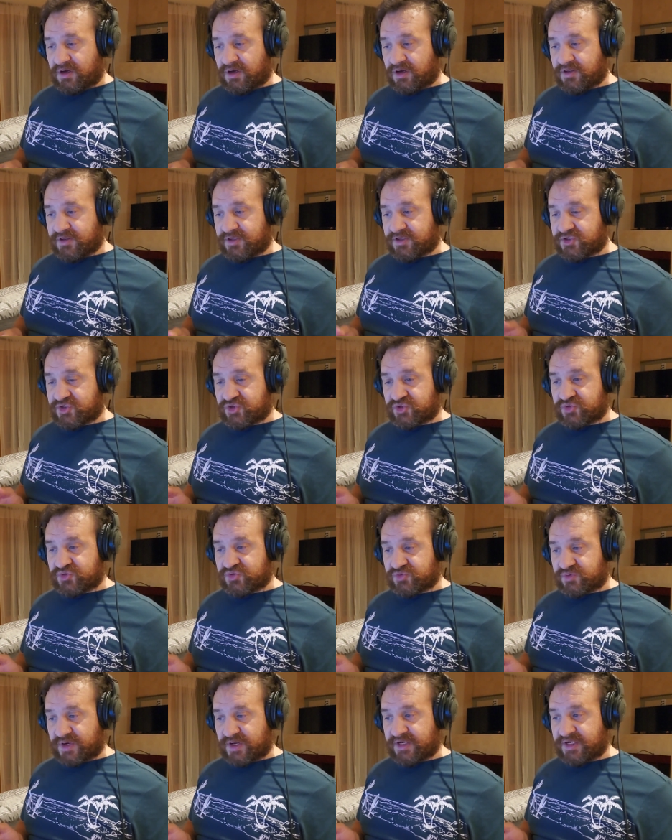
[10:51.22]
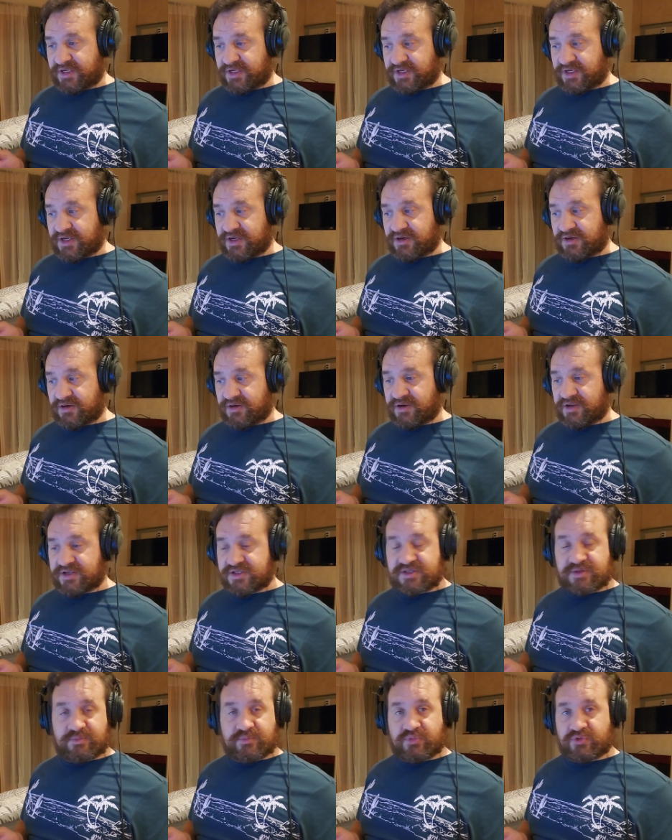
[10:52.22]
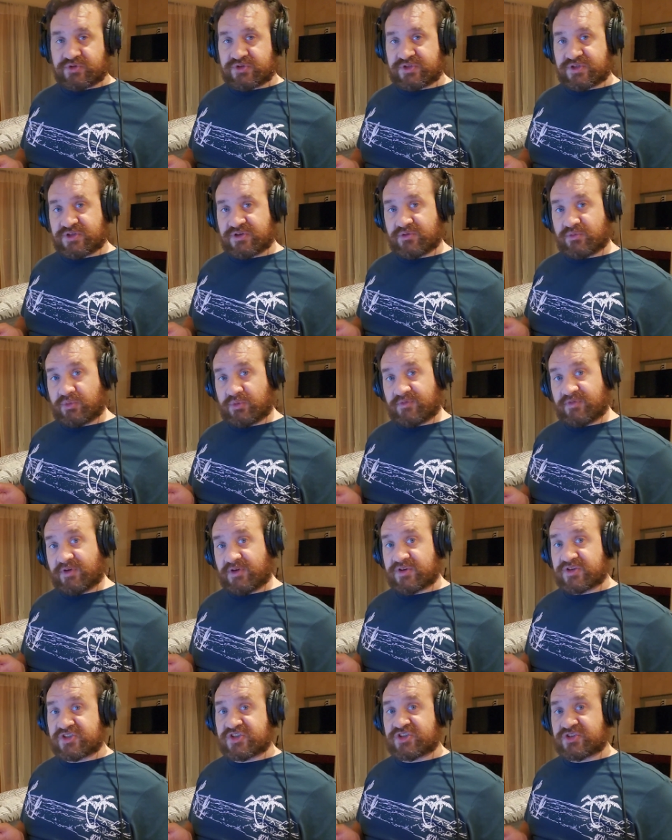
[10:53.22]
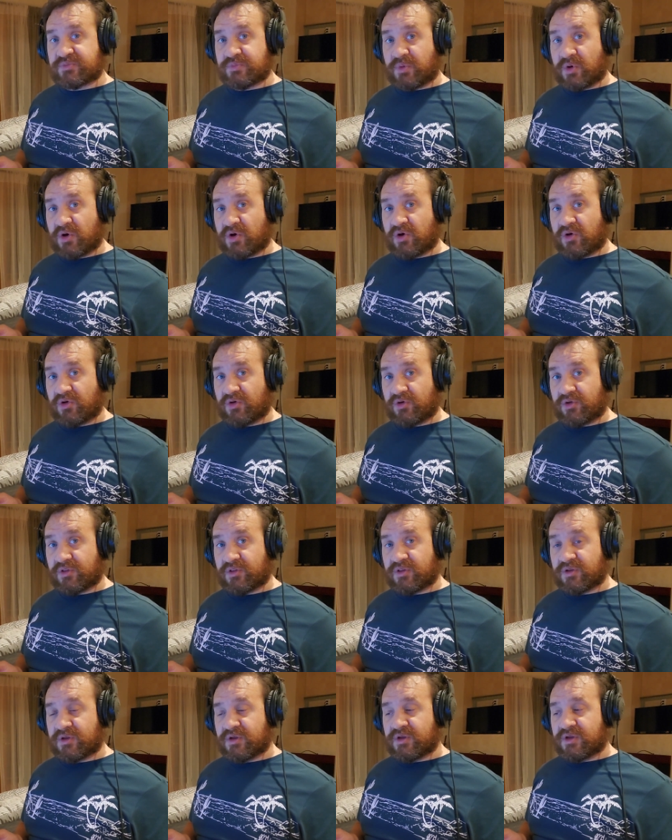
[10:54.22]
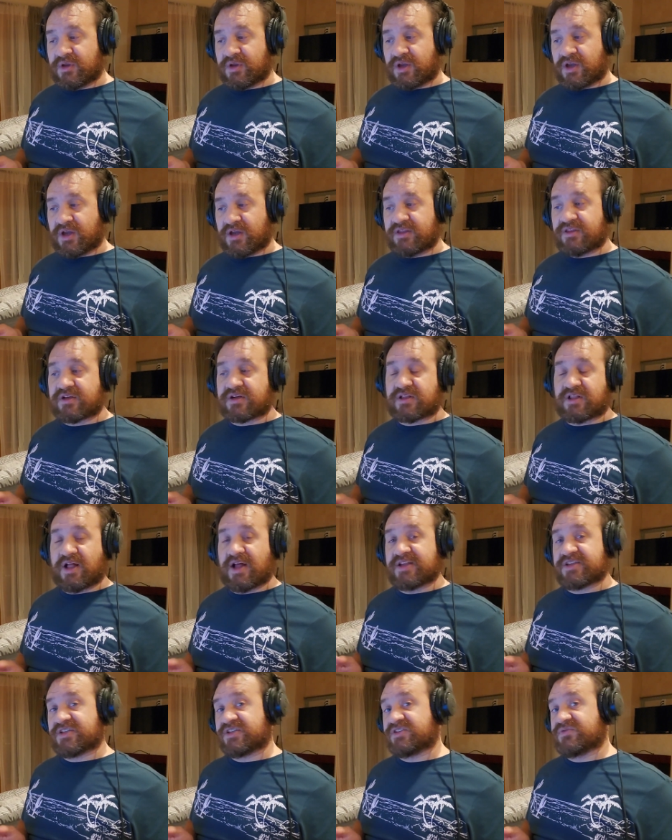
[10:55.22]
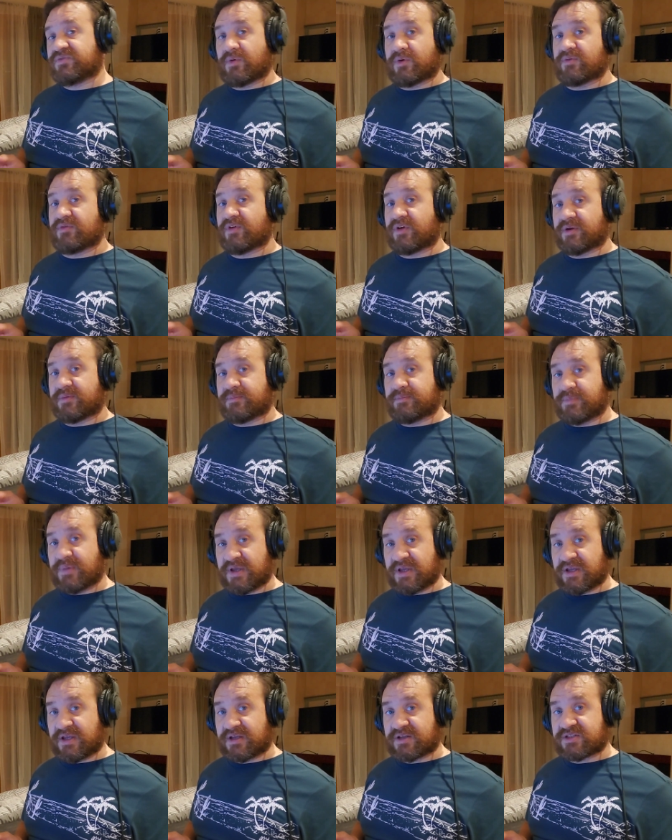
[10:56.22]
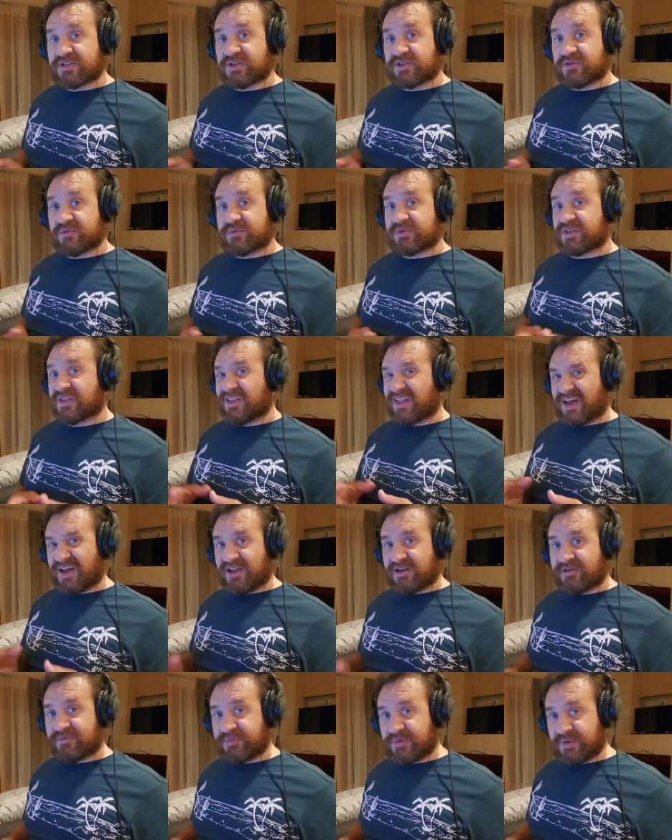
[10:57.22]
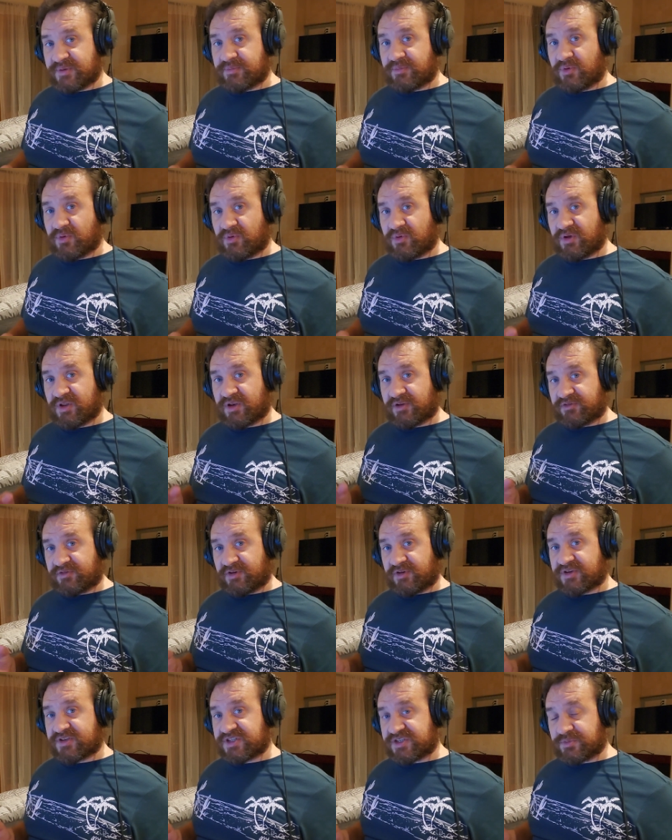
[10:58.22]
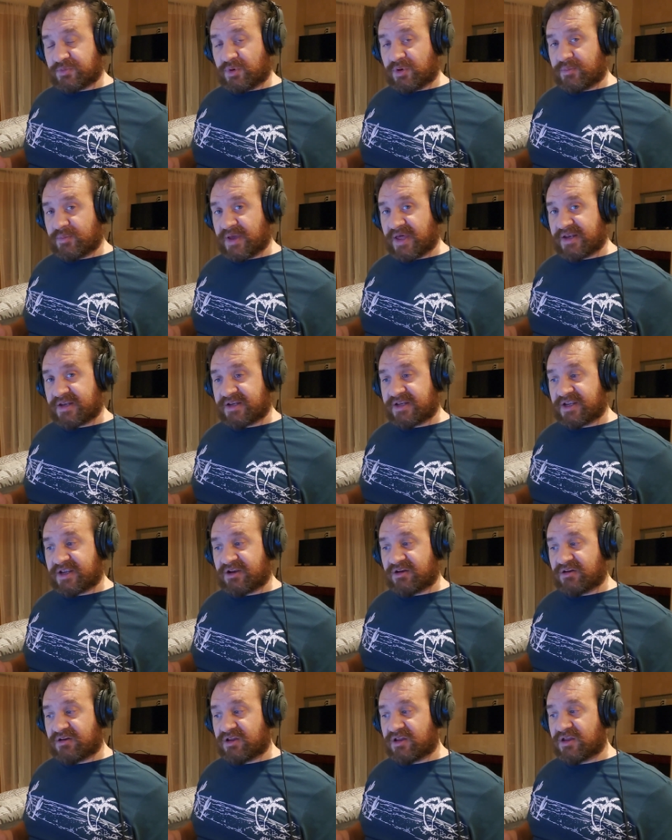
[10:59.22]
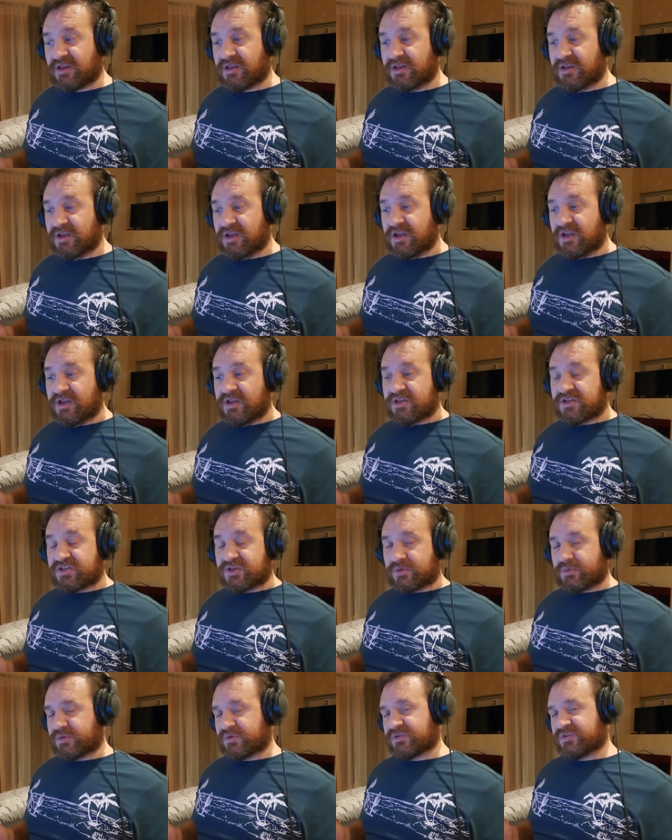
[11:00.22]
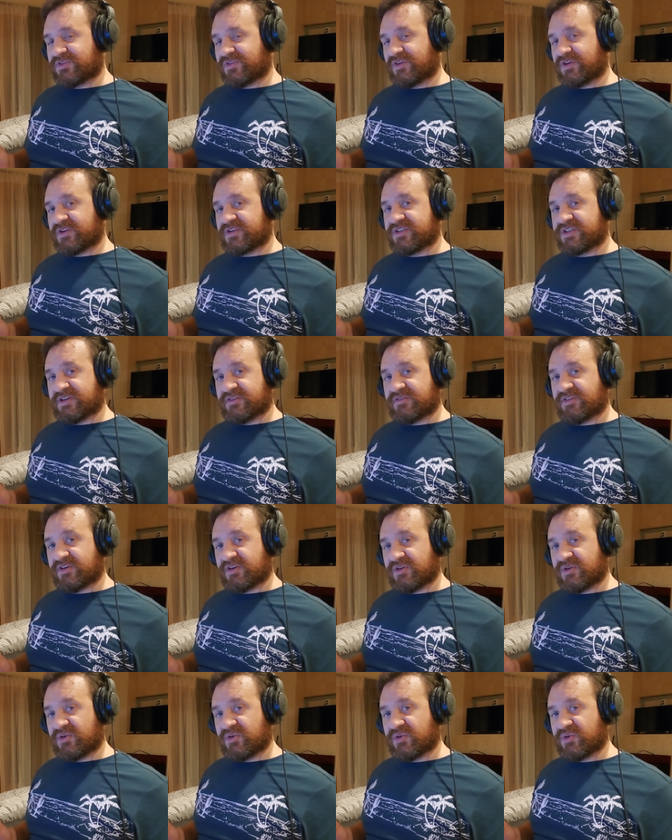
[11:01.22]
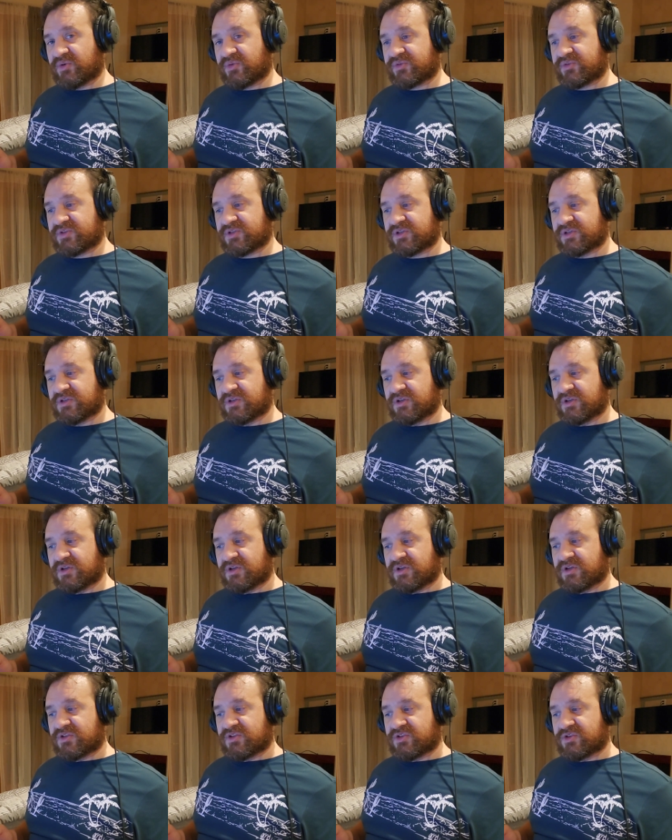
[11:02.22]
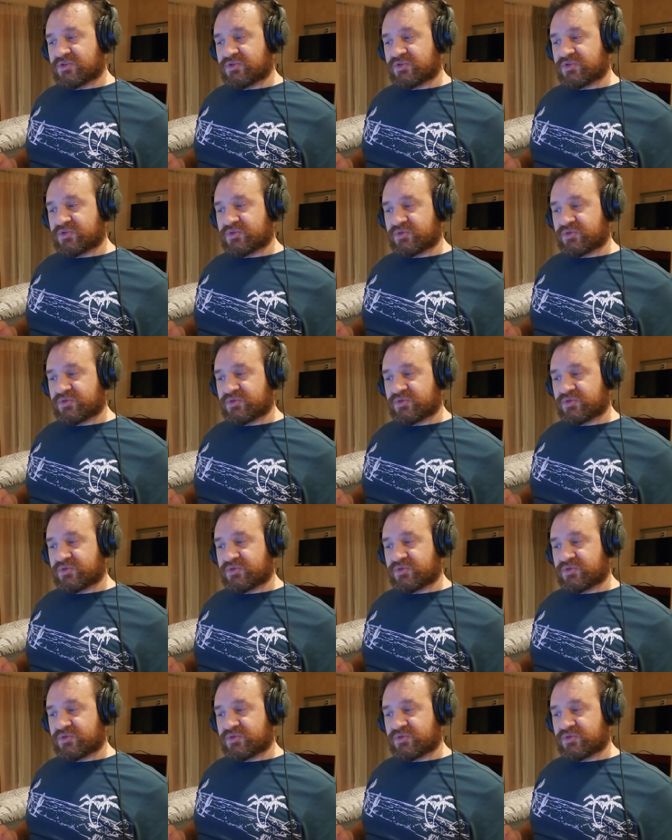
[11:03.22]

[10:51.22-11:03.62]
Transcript: the training areas in Brazil were very small, and the classes were very big. So there was a lot of people in a very small matted area. So it was very difficult to do